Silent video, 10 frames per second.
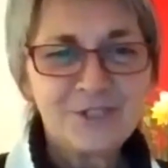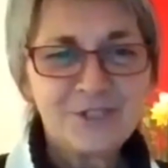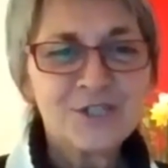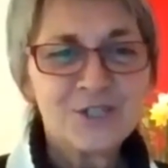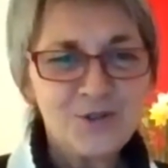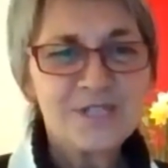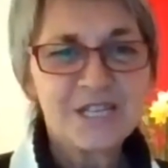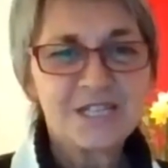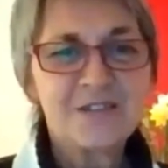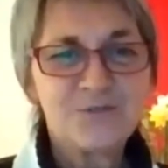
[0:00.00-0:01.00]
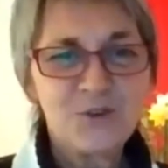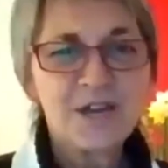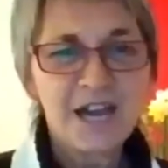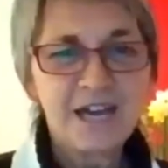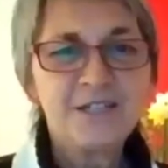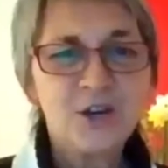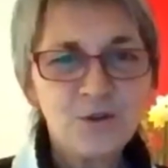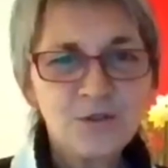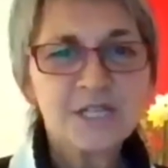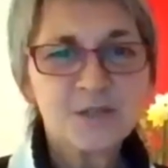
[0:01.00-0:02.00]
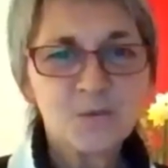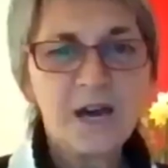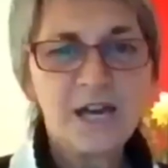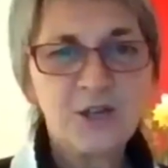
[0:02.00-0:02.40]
just use this if you can. Notice where